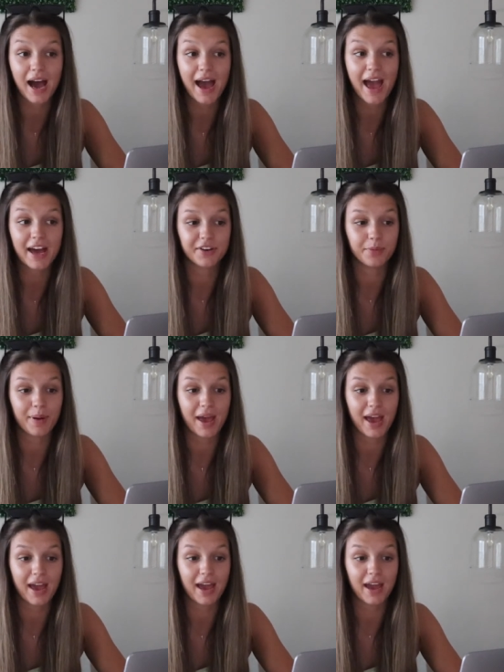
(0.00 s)
I had to
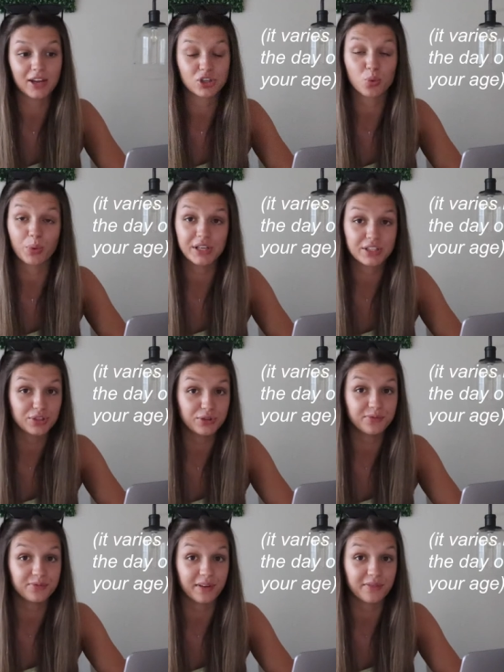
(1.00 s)
pay
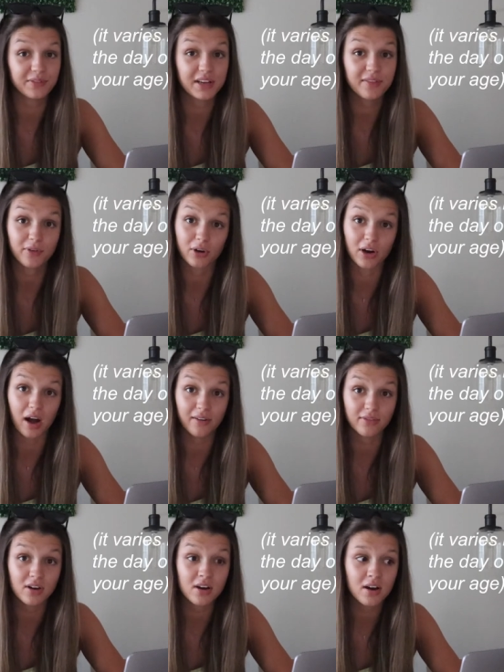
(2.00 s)
22.50 for
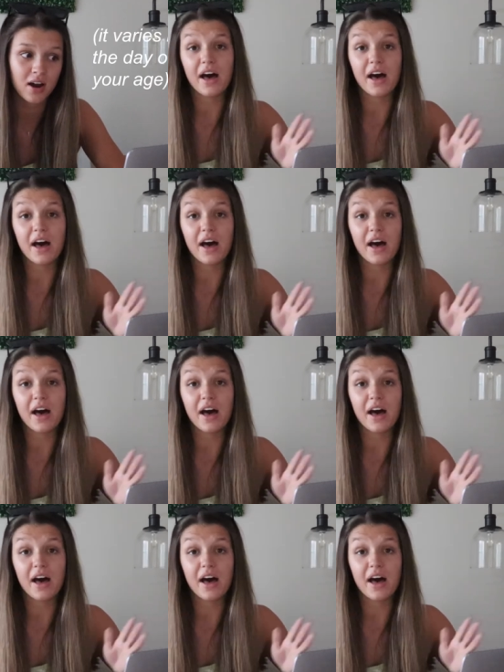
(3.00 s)
cover.